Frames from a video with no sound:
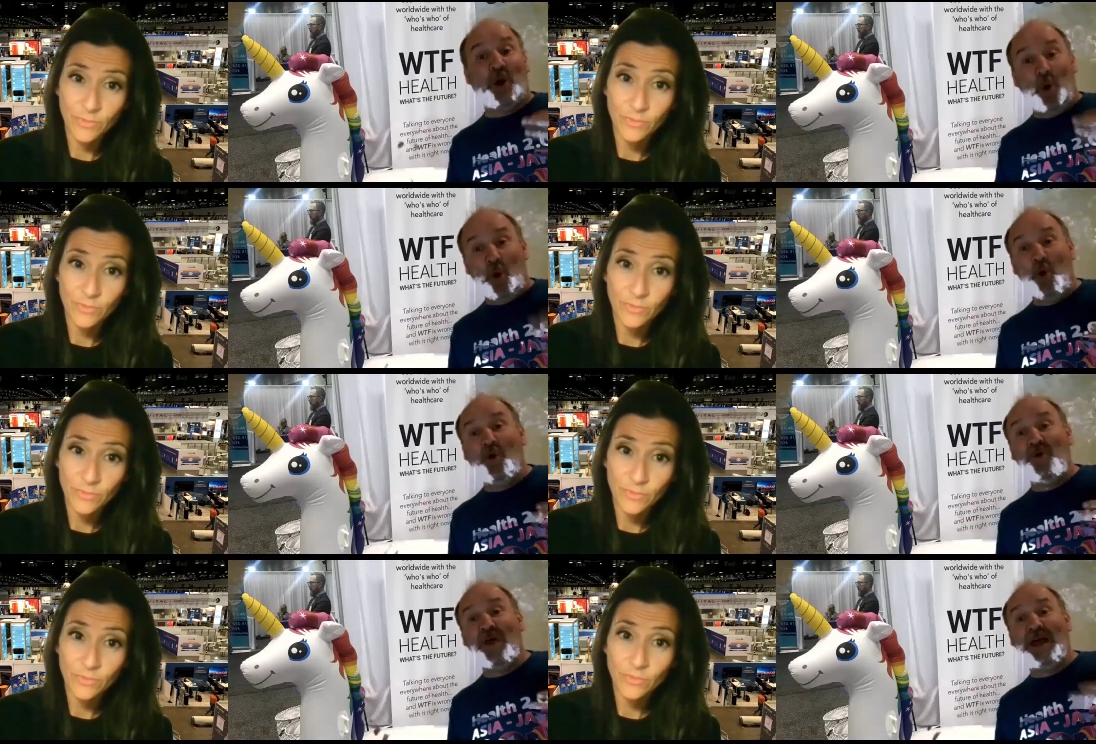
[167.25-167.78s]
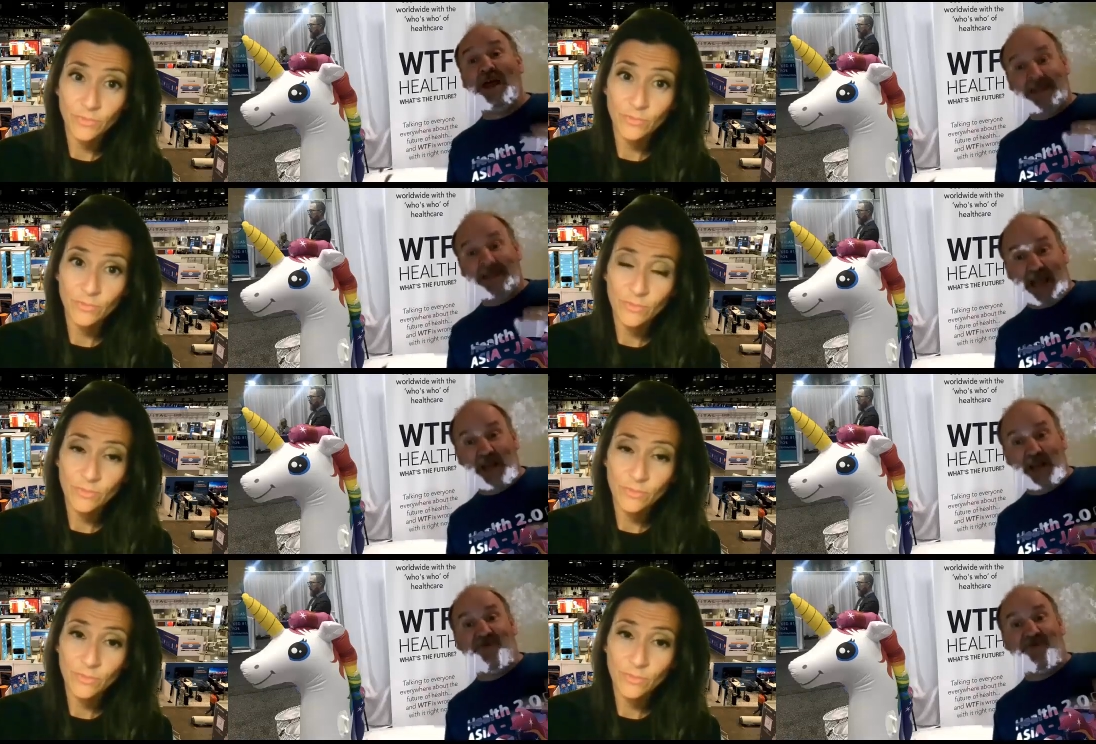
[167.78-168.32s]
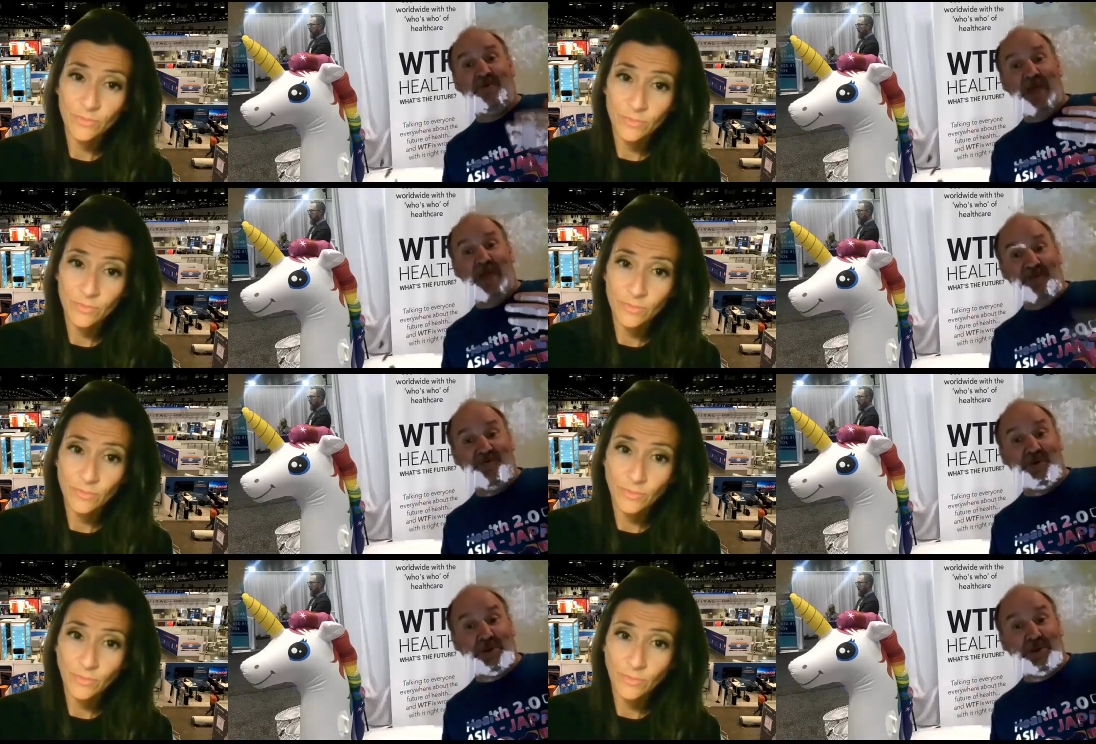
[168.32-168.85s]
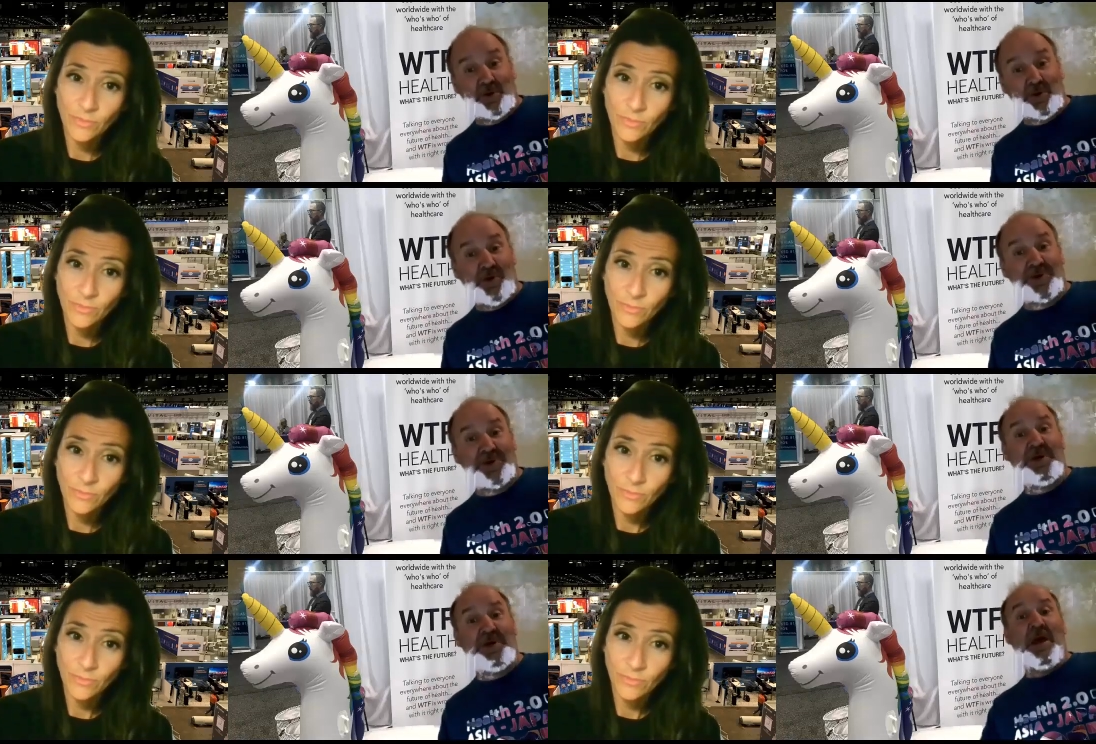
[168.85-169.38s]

Speaker 1: all their data from every source,